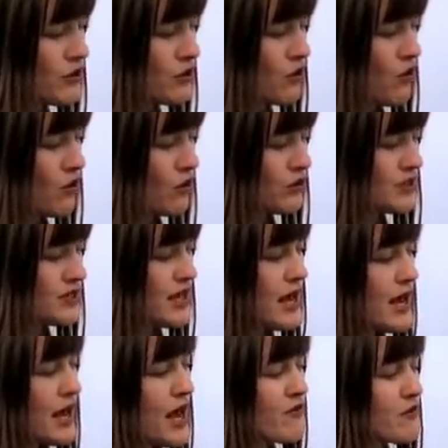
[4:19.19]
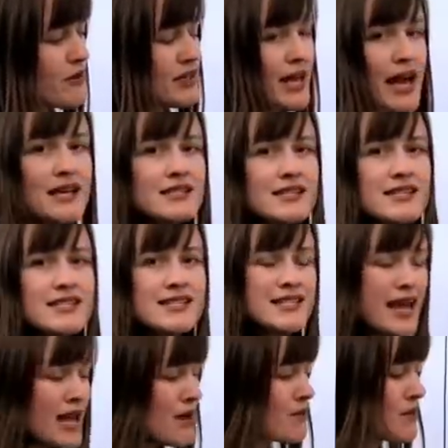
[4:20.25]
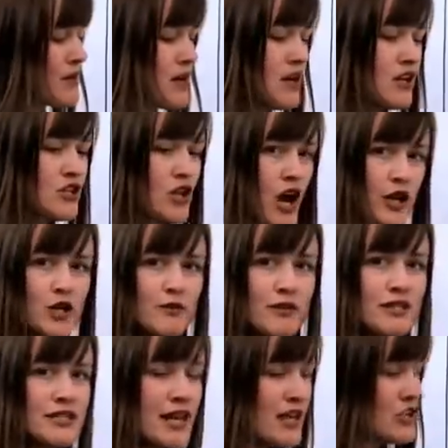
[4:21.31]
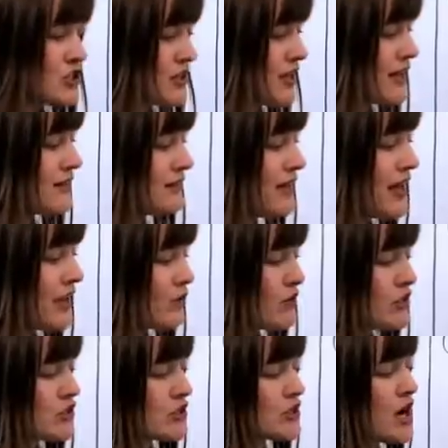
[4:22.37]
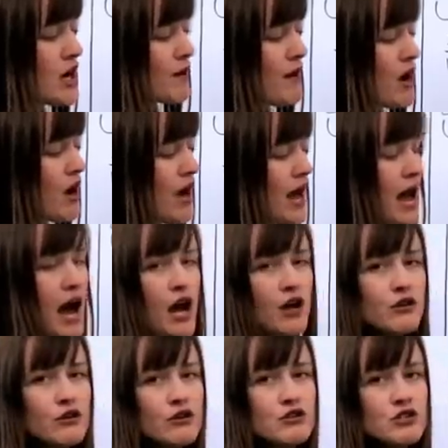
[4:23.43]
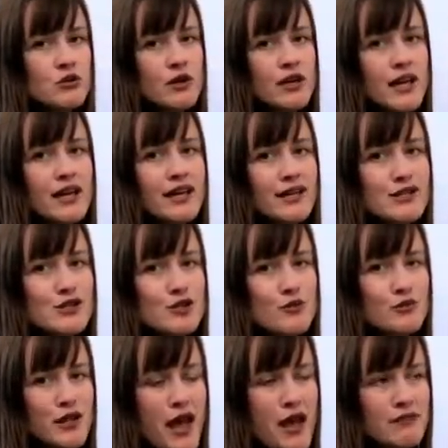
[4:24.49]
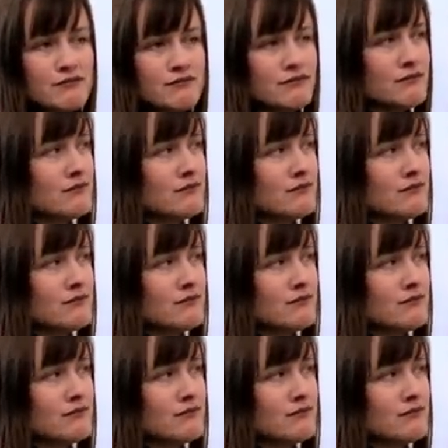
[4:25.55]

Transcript: your goals, everybody has the same documentation and language to talk about how you're doing against your plan.